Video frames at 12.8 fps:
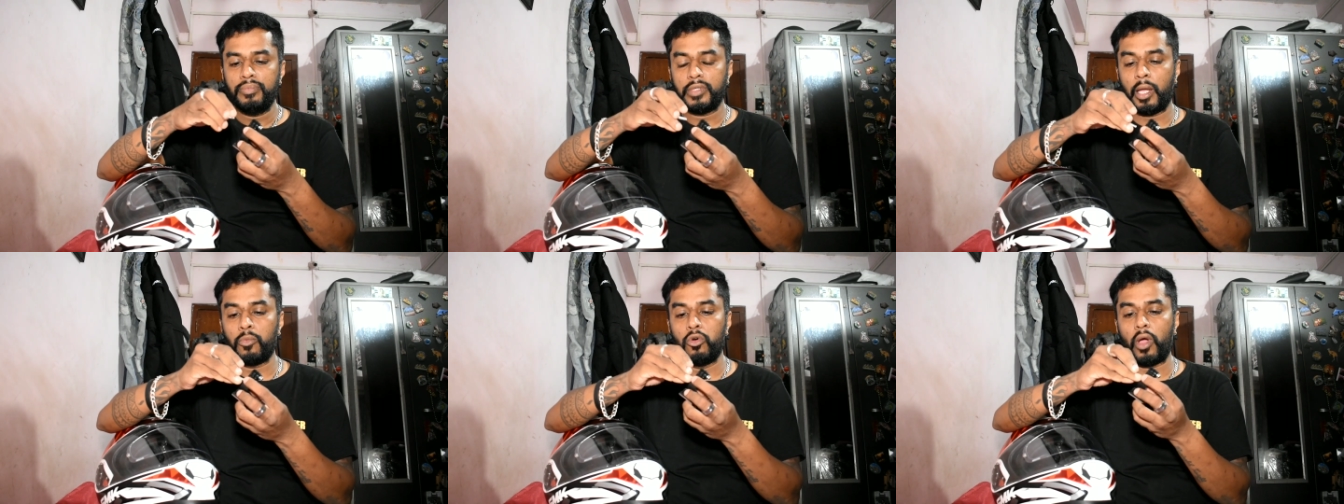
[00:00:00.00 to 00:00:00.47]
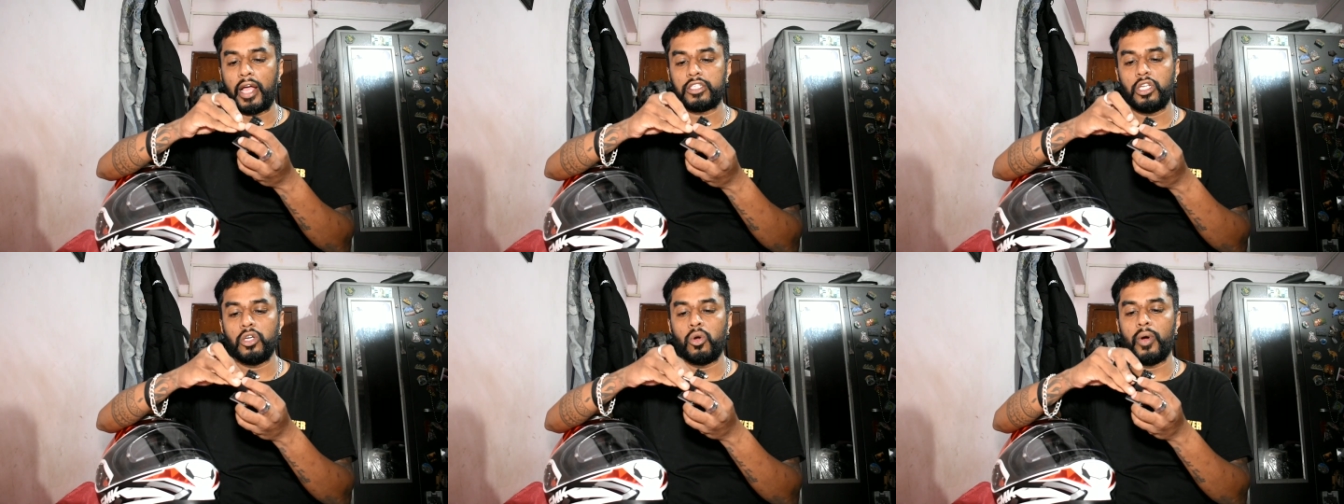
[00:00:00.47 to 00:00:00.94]
I'm going to
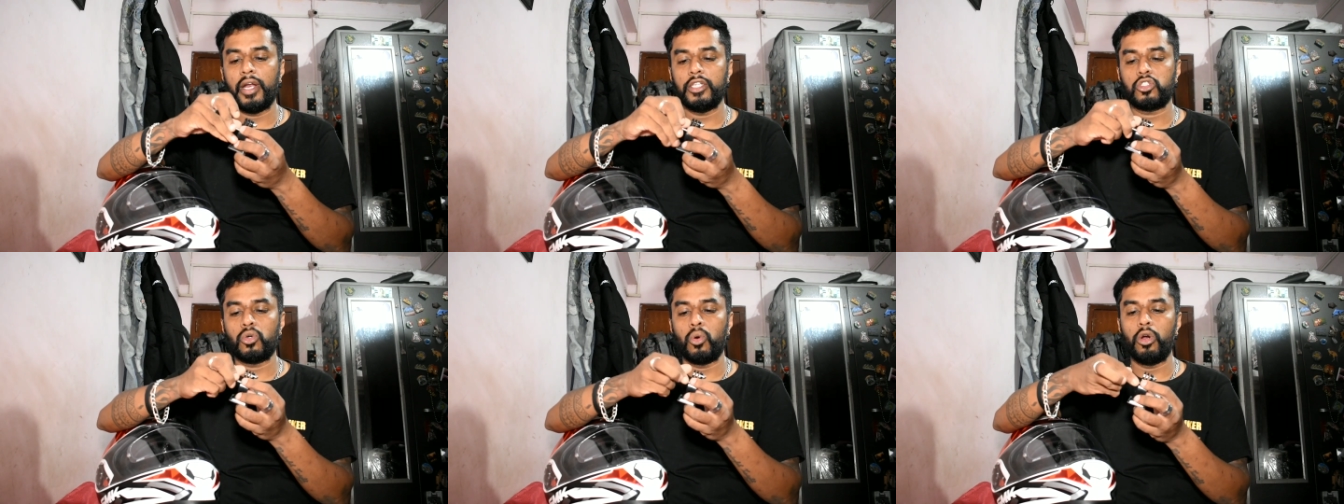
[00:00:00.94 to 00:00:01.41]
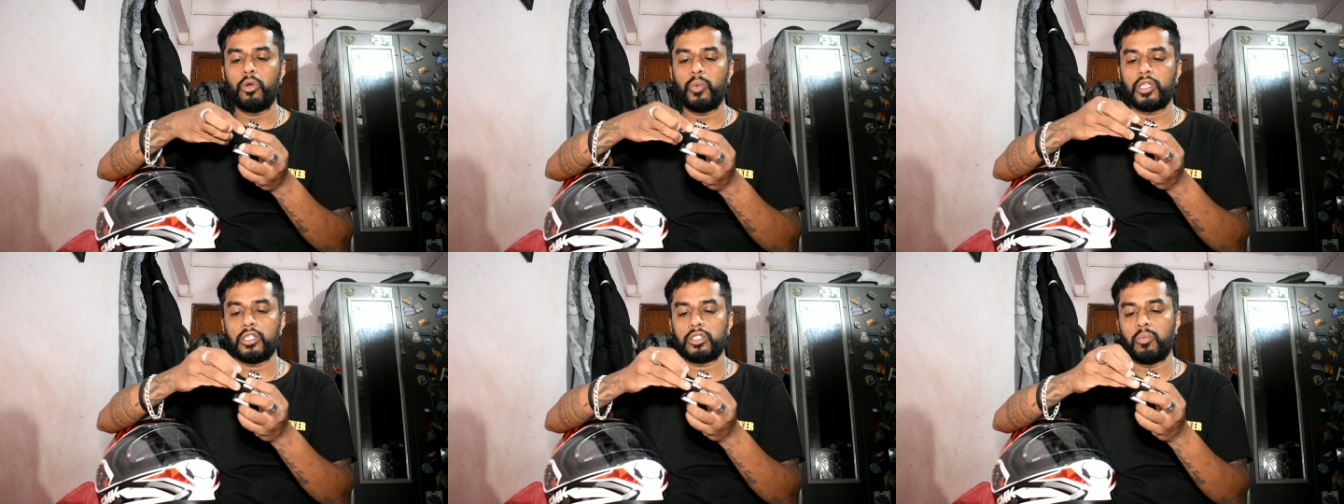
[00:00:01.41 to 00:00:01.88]
actually go ahead and screw it
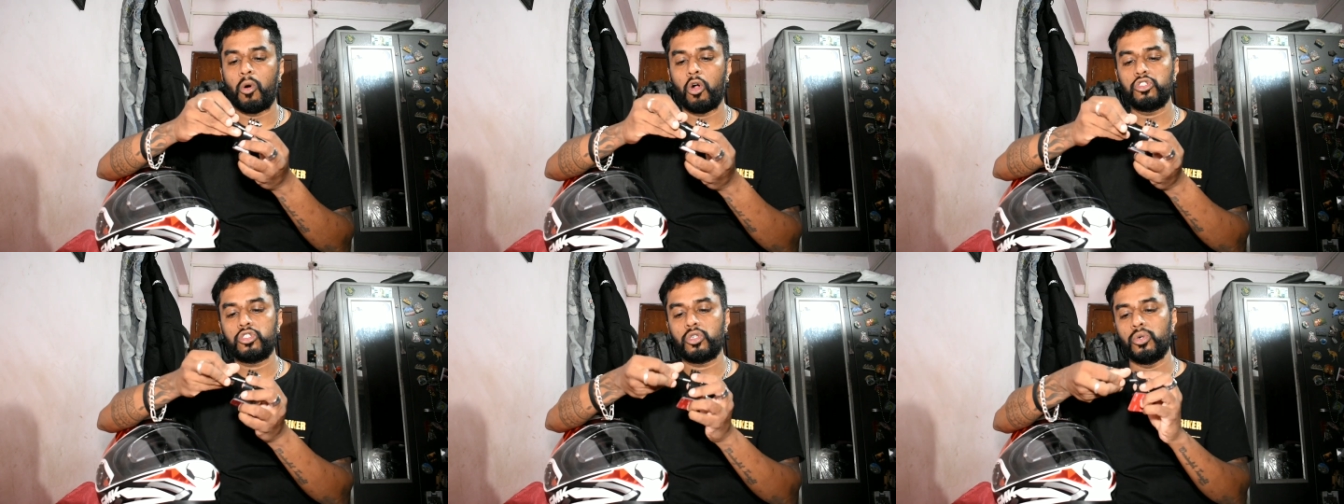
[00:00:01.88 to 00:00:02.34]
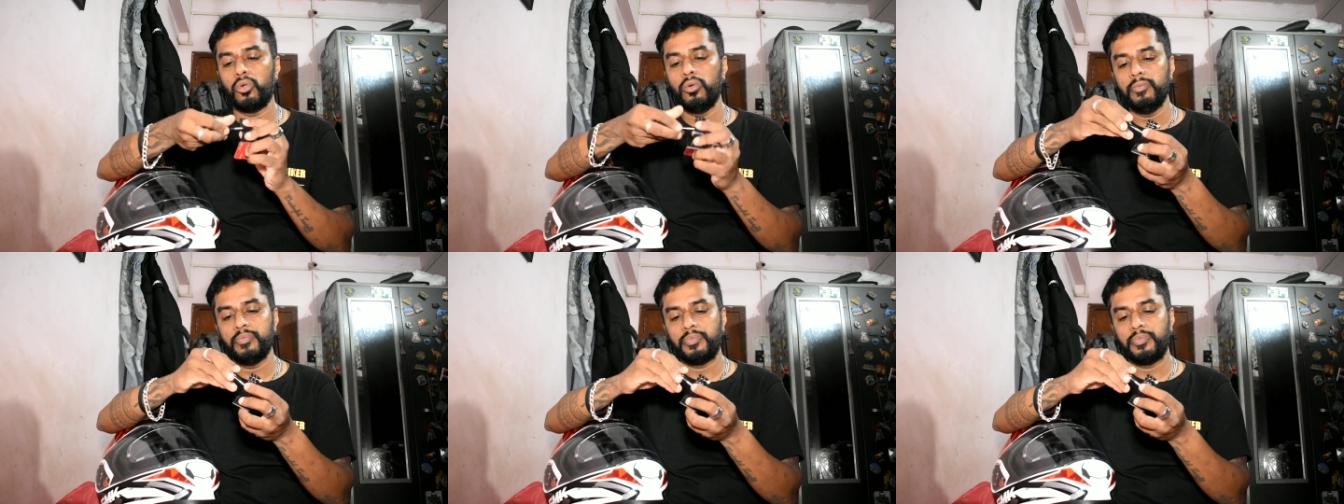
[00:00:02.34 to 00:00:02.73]
with a small screw,